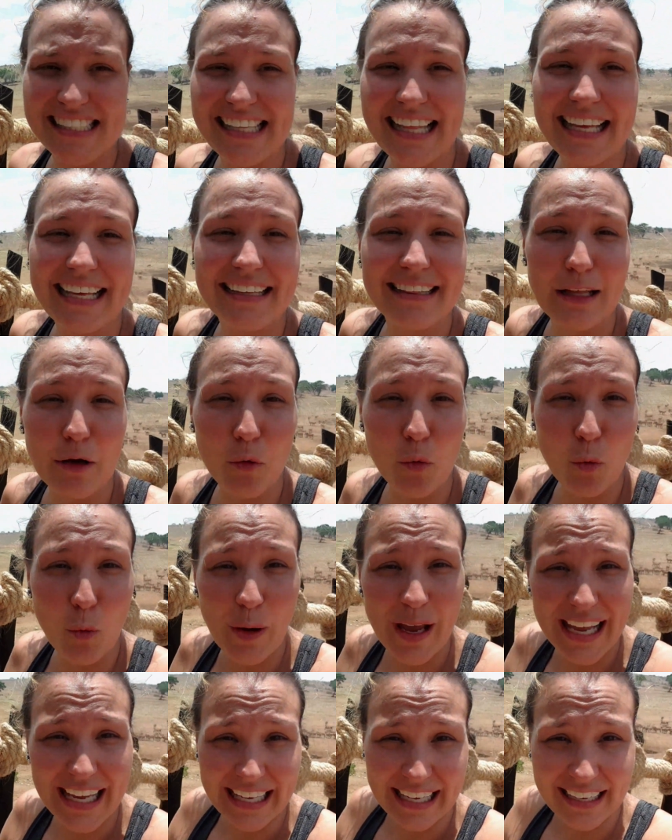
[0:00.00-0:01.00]
Like, the
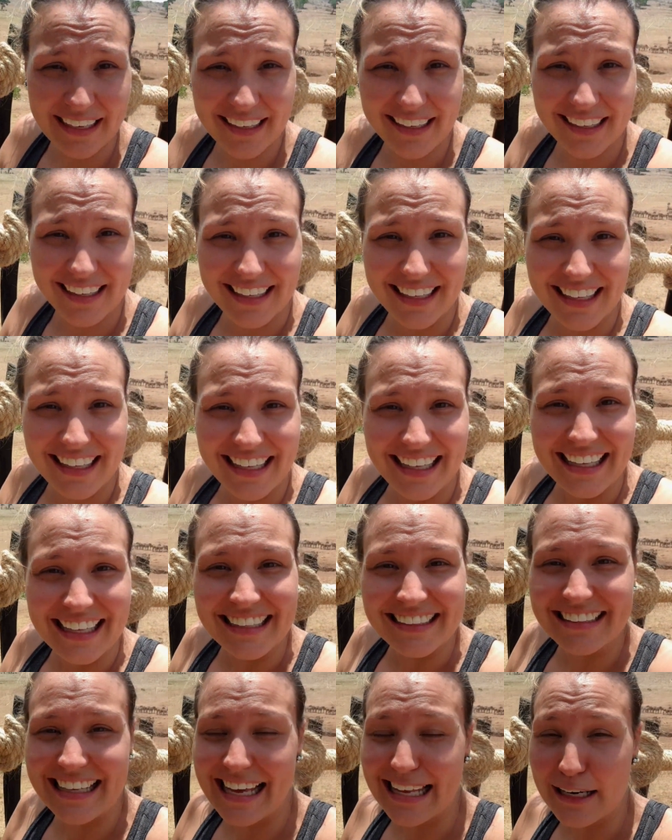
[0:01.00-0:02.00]
way
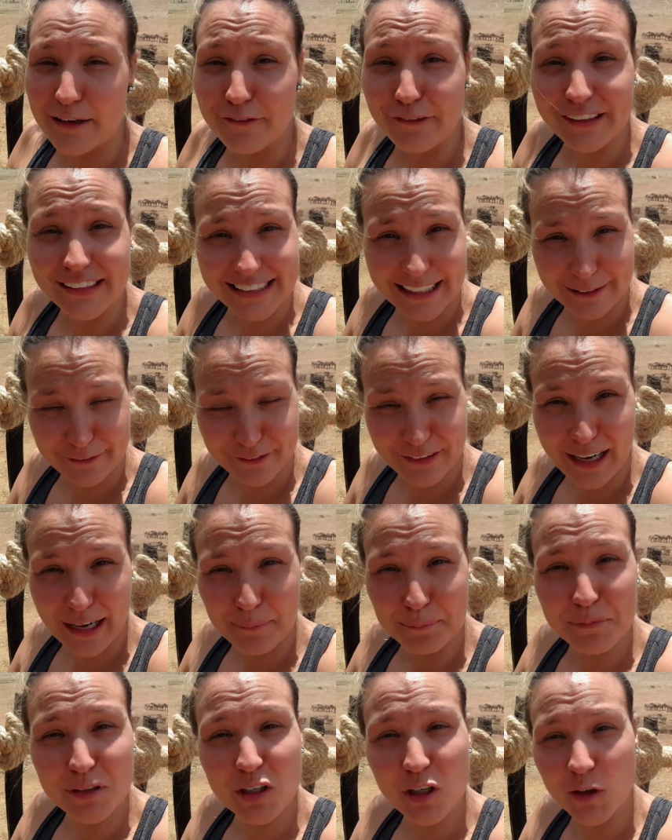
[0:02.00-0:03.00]
the elephants have
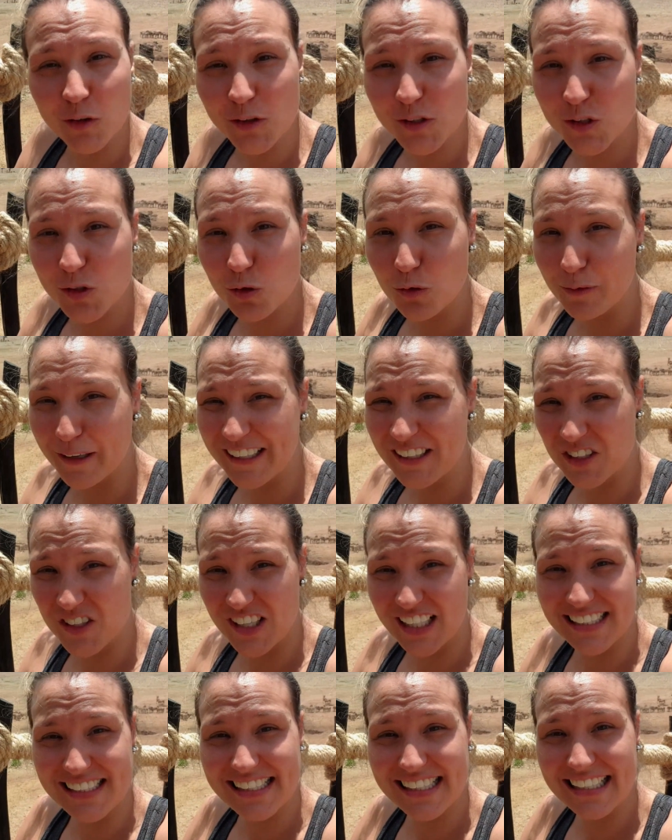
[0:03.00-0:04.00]
come close to while you
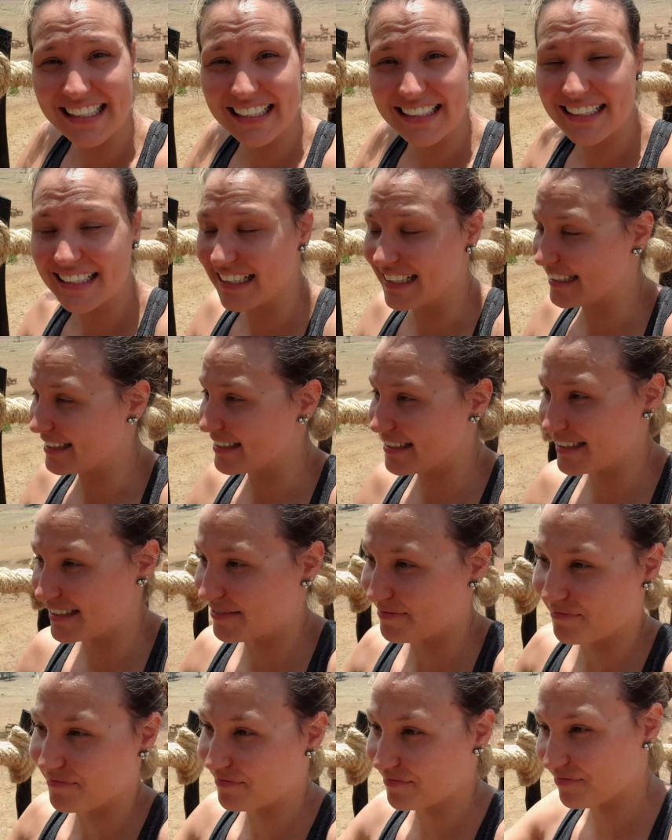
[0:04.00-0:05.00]
just eat
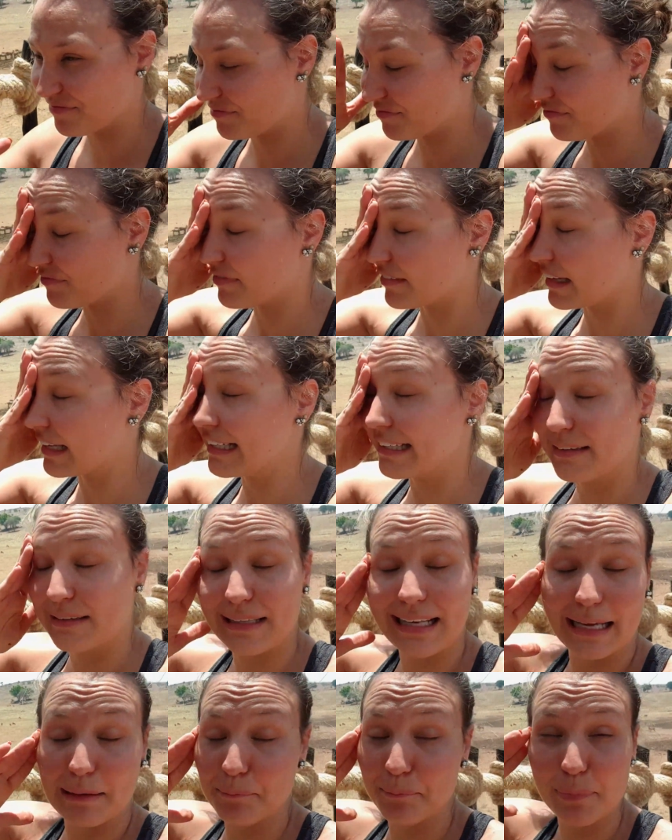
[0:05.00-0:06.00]

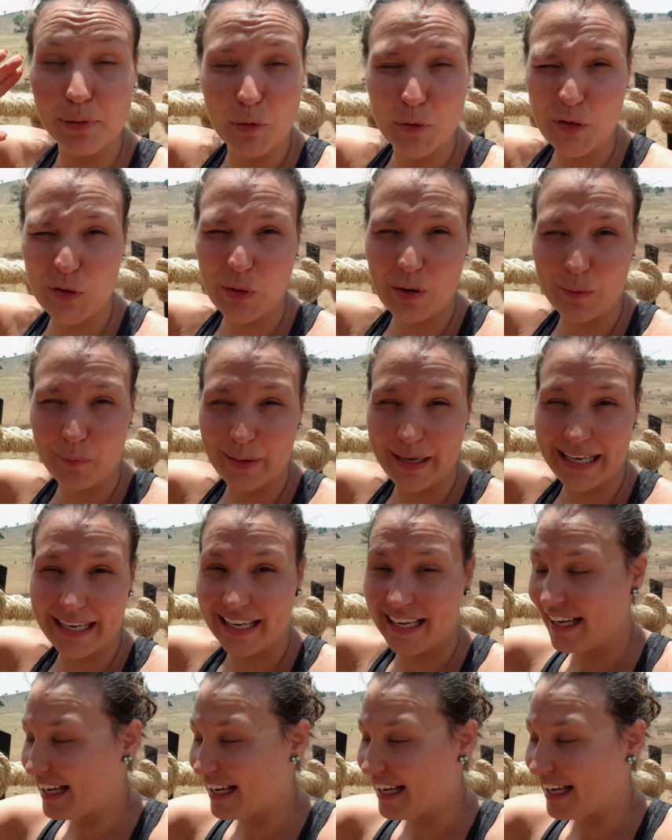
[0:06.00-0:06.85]
it can blow you away.